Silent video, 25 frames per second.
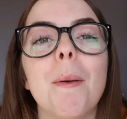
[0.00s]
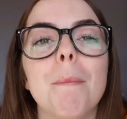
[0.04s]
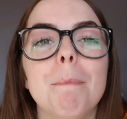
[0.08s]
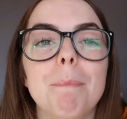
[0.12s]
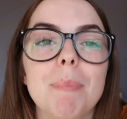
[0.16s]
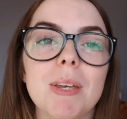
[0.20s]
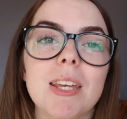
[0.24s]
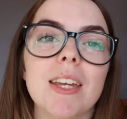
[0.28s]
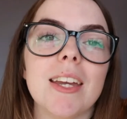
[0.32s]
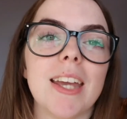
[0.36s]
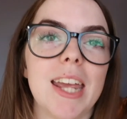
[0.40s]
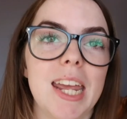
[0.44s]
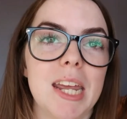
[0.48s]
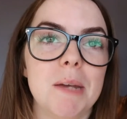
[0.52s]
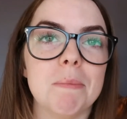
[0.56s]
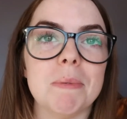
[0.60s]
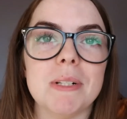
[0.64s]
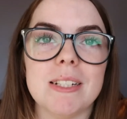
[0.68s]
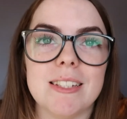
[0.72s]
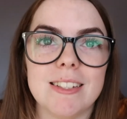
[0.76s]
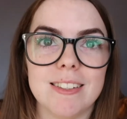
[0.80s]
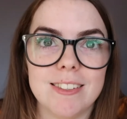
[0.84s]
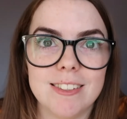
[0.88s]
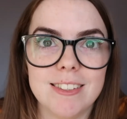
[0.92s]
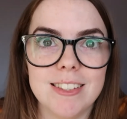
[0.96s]
being
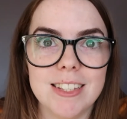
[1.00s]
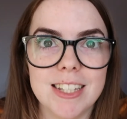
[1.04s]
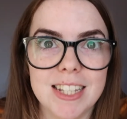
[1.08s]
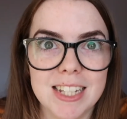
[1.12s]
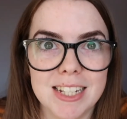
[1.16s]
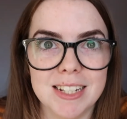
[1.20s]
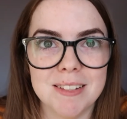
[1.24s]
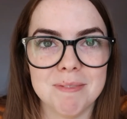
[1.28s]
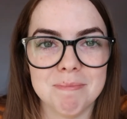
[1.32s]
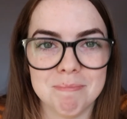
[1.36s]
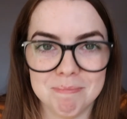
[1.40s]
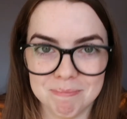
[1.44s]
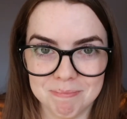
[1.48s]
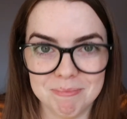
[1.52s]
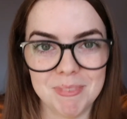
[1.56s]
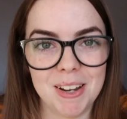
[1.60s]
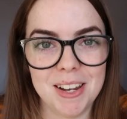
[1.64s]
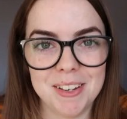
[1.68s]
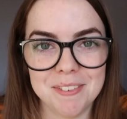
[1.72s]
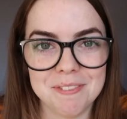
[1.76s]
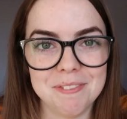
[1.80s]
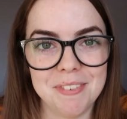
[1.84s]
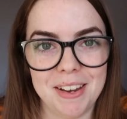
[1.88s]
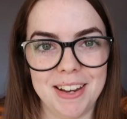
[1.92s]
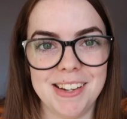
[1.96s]
able to see
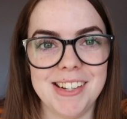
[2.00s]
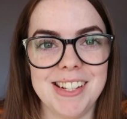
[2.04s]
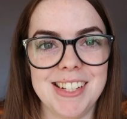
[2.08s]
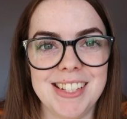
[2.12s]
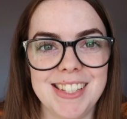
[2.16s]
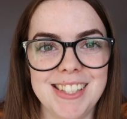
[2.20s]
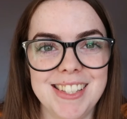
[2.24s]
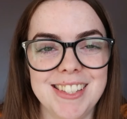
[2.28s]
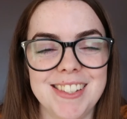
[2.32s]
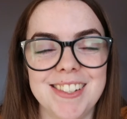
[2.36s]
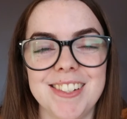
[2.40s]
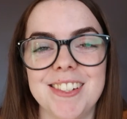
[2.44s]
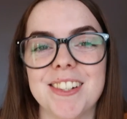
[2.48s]
my face.